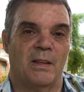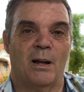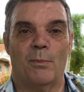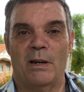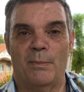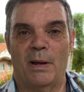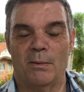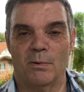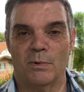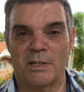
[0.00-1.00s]
Now, many
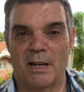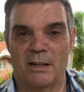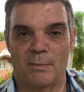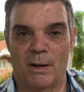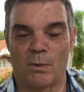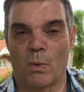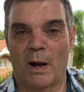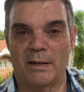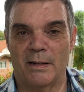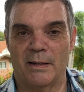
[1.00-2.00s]
people would say to me, well,
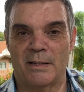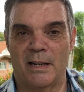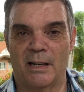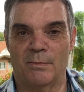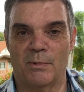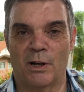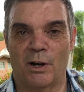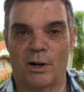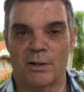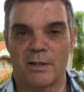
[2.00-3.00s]
why didn't I take them to
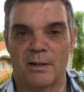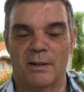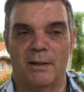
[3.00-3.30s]
court?